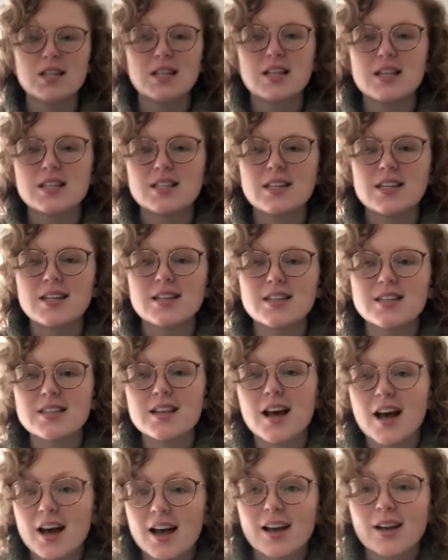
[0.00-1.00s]
this is.
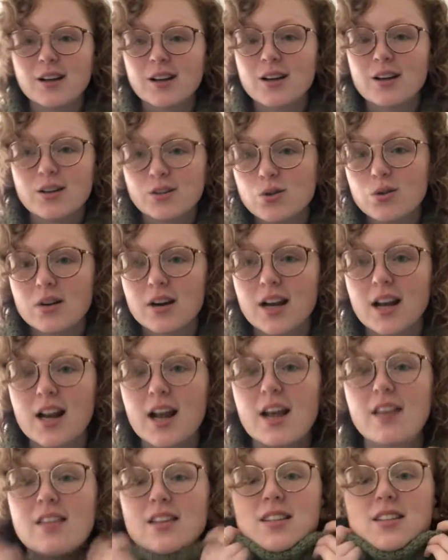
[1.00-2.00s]
I adore it.
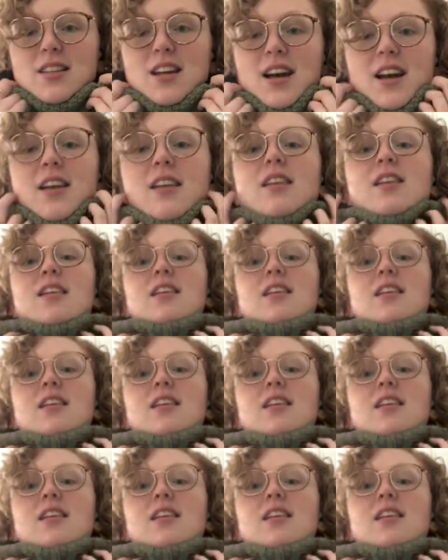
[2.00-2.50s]
And this neck